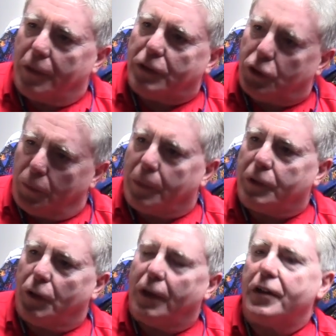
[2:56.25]
it's
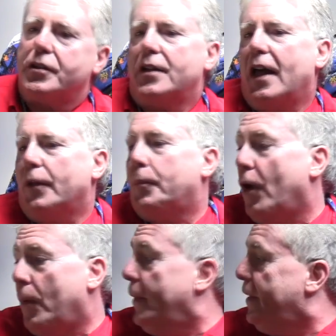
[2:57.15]
supercharged. Now the
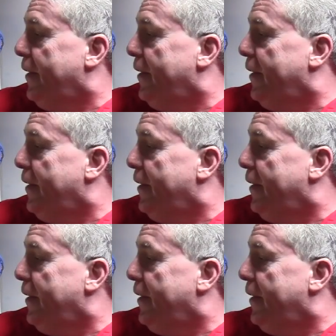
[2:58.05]
Pro Mod